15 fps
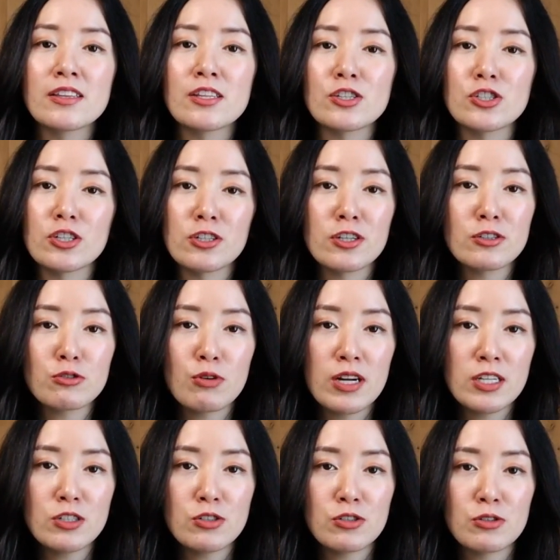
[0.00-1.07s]
the Chanel
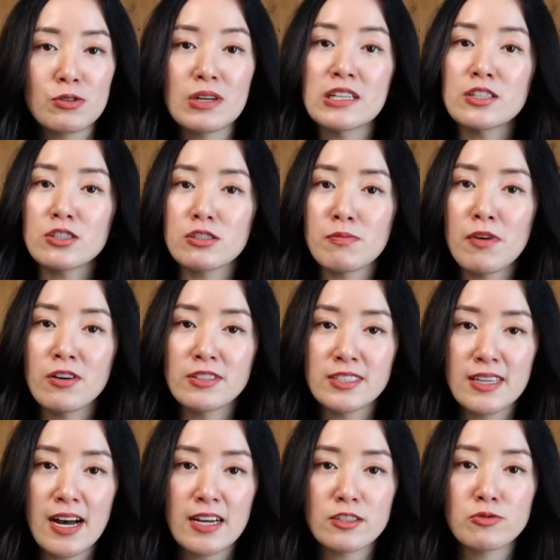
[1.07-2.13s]
22 in the small
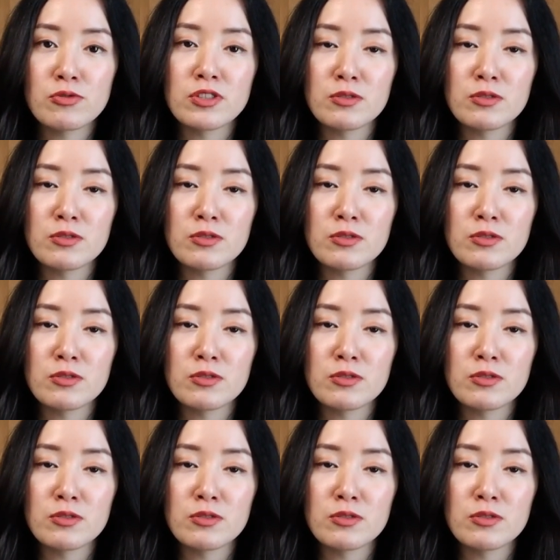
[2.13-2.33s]
size